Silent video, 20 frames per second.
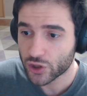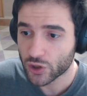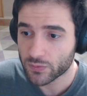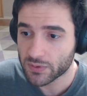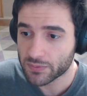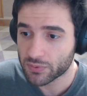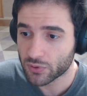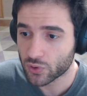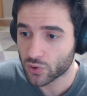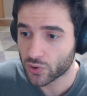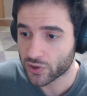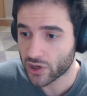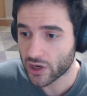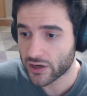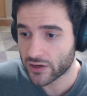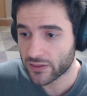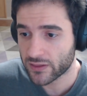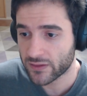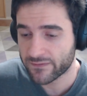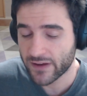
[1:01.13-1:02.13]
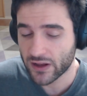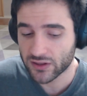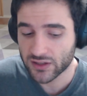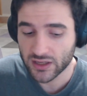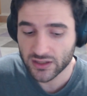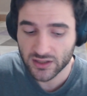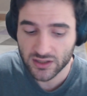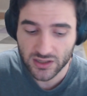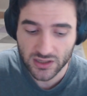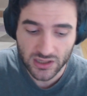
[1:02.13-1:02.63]
people who are not the founding
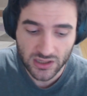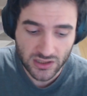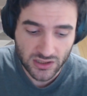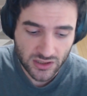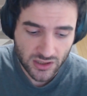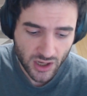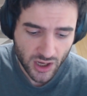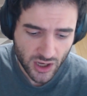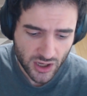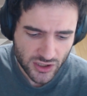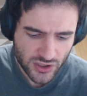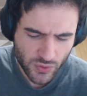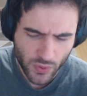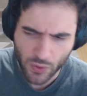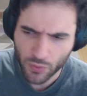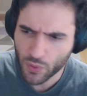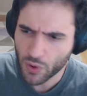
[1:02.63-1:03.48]
entities. So what